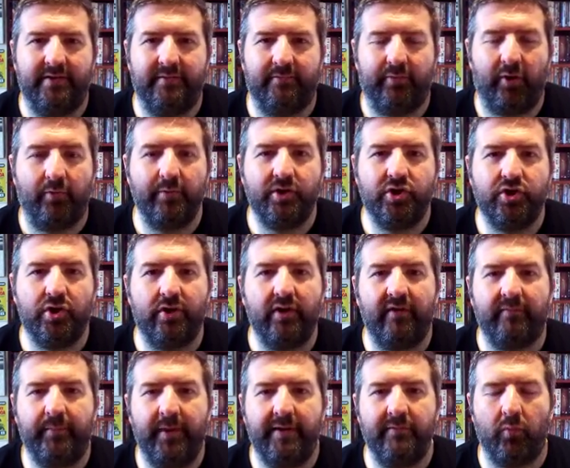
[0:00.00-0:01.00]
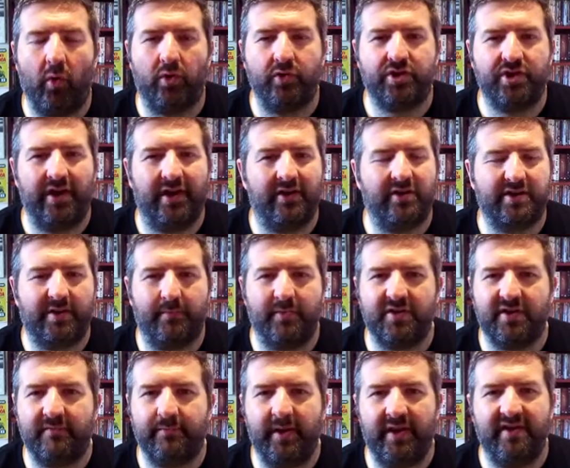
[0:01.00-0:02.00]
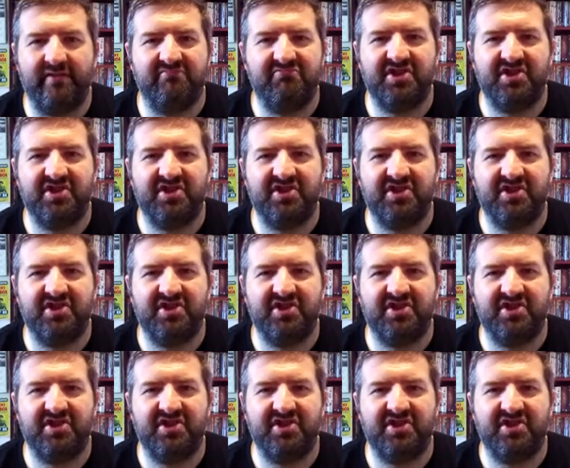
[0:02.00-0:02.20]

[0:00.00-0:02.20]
Probably shouldn't have been watching it because I must have been